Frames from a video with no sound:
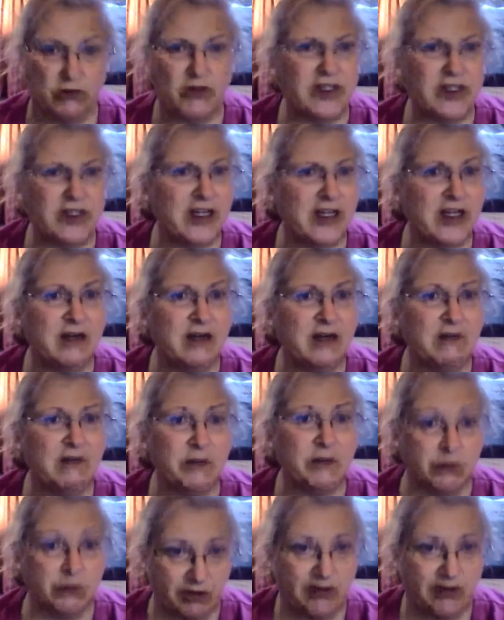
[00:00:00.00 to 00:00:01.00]
with the
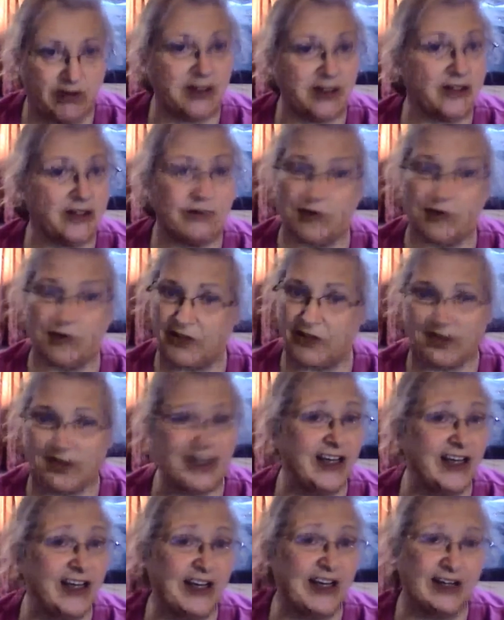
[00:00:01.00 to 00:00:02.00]
animals. This is what you
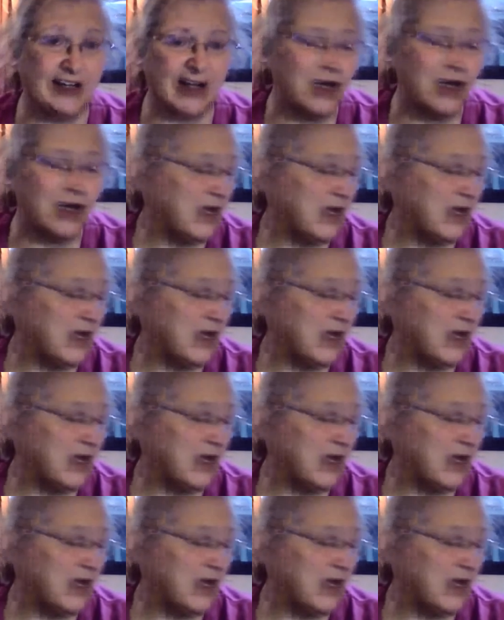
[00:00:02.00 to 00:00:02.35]
get.